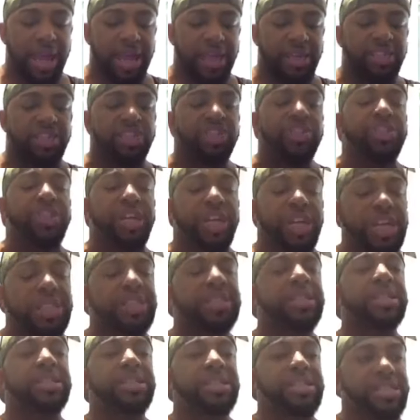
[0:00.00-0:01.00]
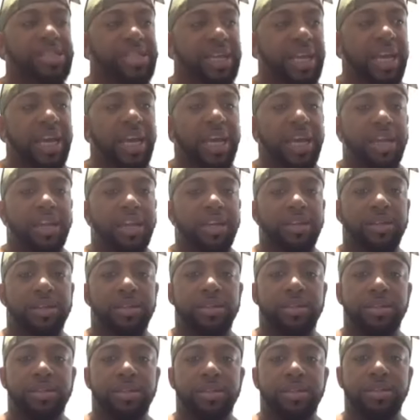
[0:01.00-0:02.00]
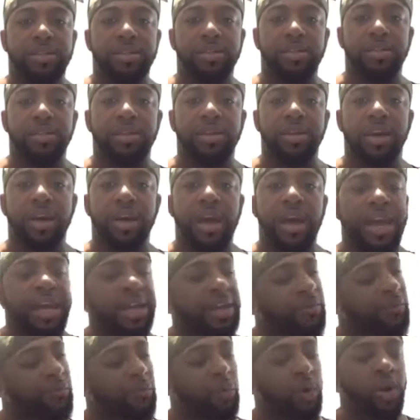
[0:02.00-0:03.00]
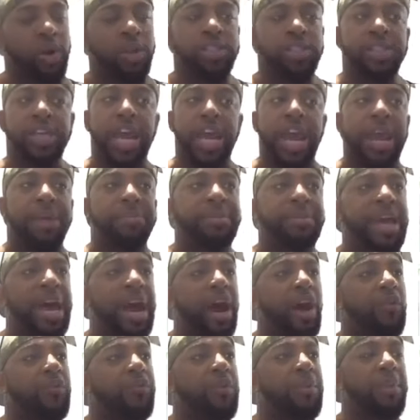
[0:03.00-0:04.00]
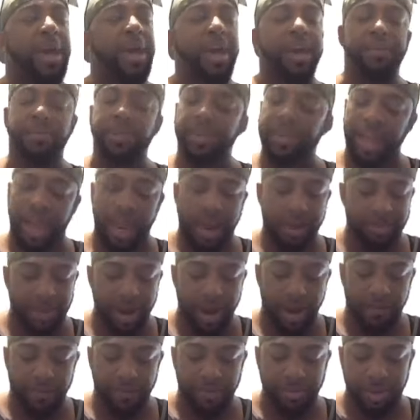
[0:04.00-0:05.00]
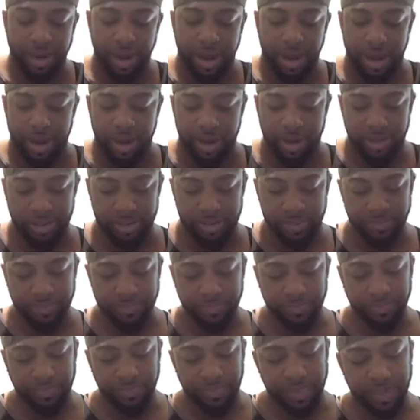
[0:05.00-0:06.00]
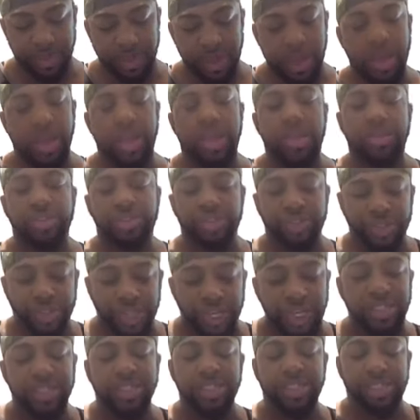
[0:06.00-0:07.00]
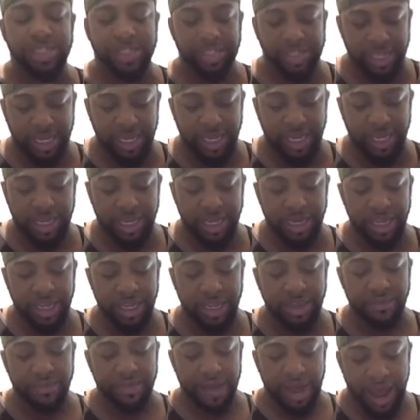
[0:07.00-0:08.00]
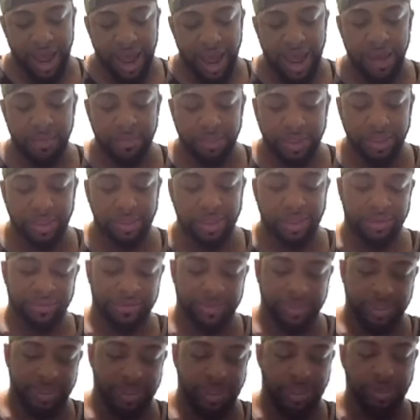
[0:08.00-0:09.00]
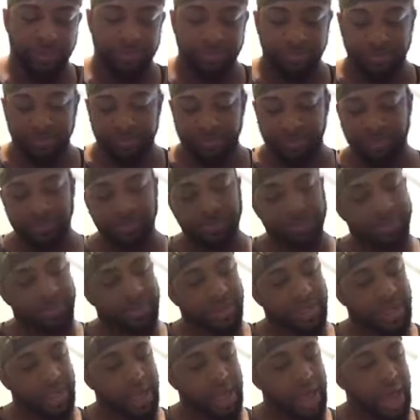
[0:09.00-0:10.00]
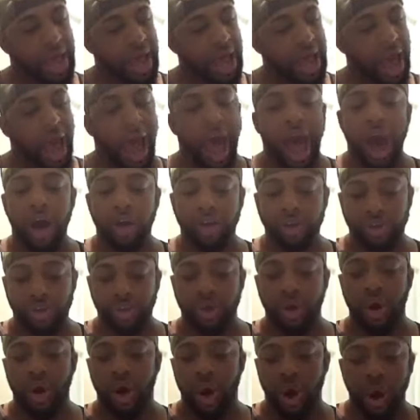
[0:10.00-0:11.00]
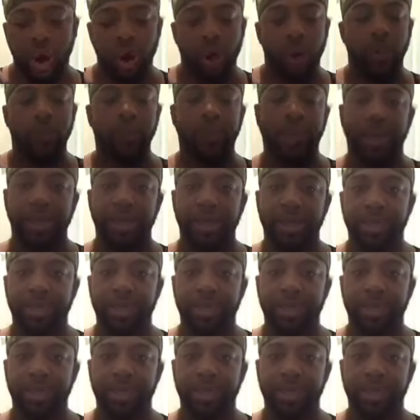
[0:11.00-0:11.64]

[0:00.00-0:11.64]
Jesus said Words came down from heaven, came down from God. Jesus said, If I be lifted up, I'll draw all men.